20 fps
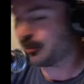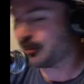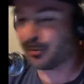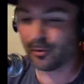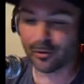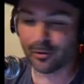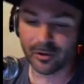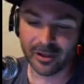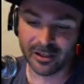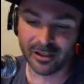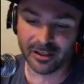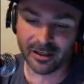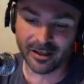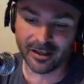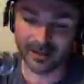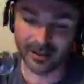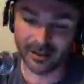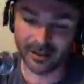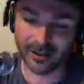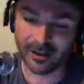born in a
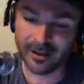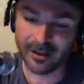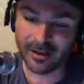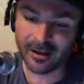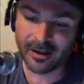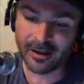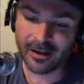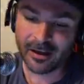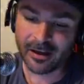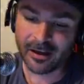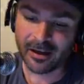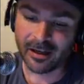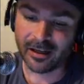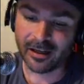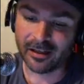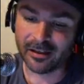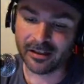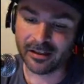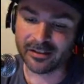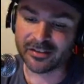uh, in,
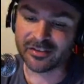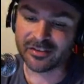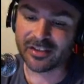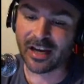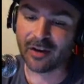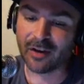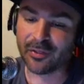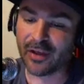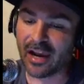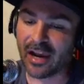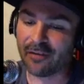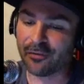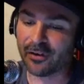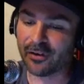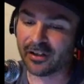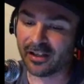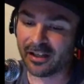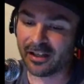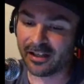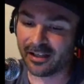in South
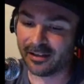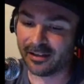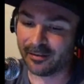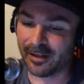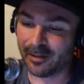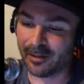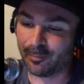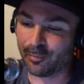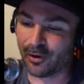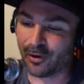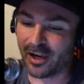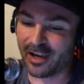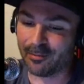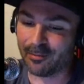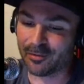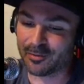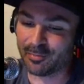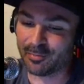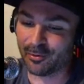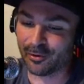Africa and, and Brian
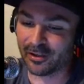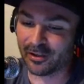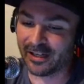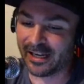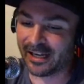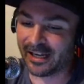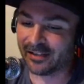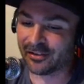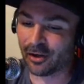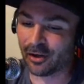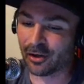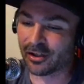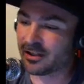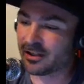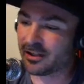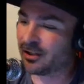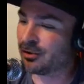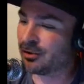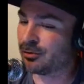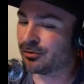was born in
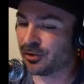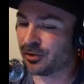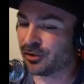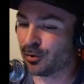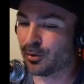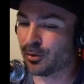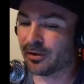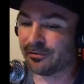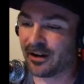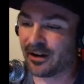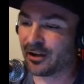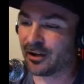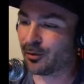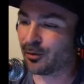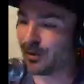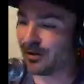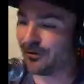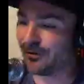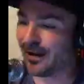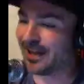Antarctica, you still would have found a way
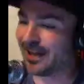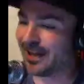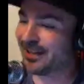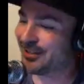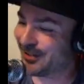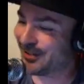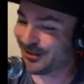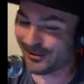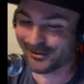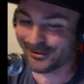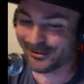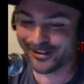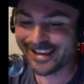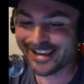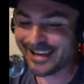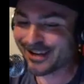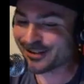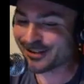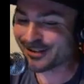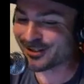to fight each other
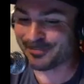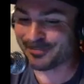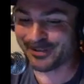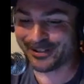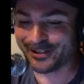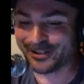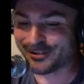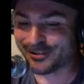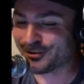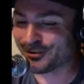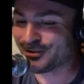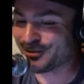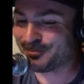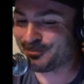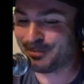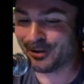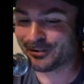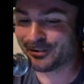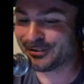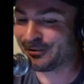just because you're just
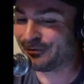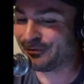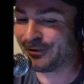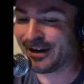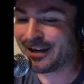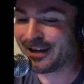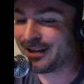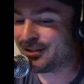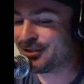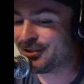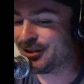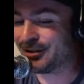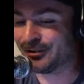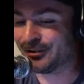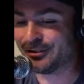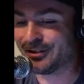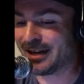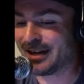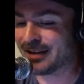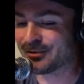perfect. built to fight each other.
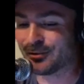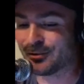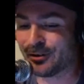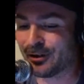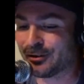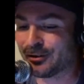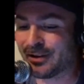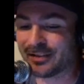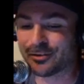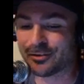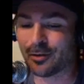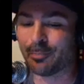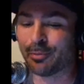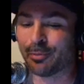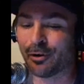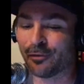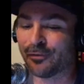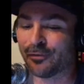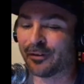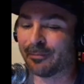You guys are you guys are a
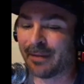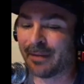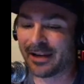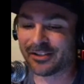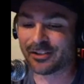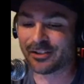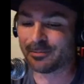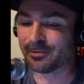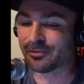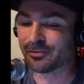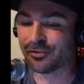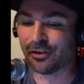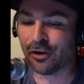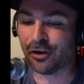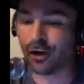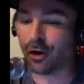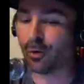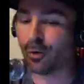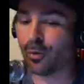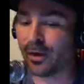perfect matchup. There's
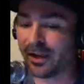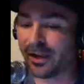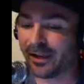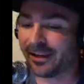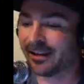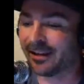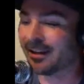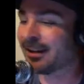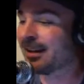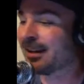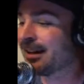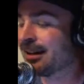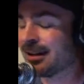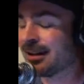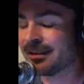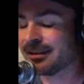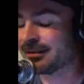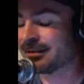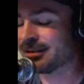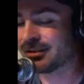no way
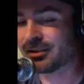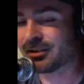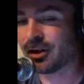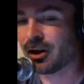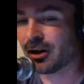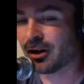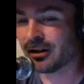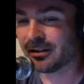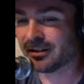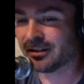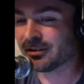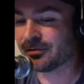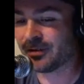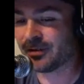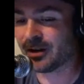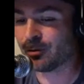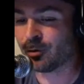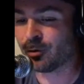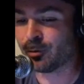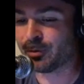that this card this
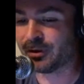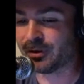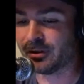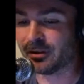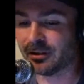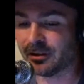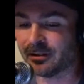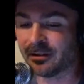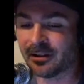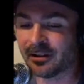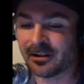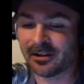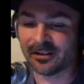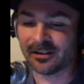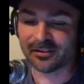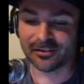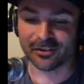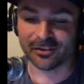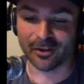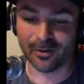fight won't be good.
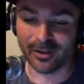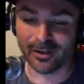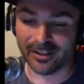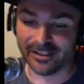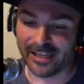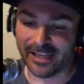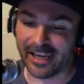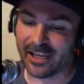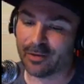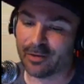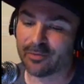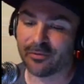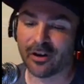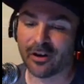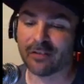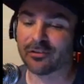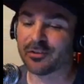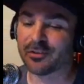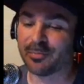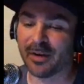So uh, yeah, he was very
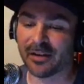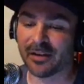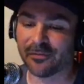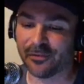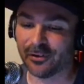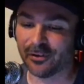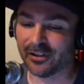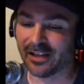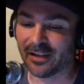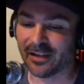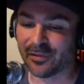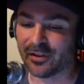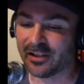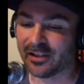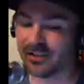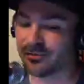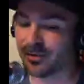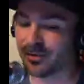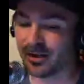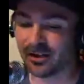oh. respectful, oh. and I think
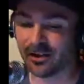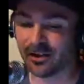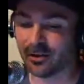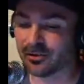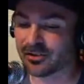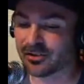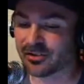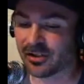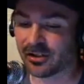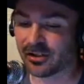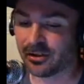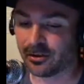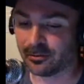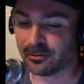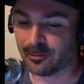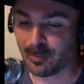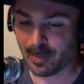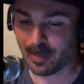he's ready to go just like you.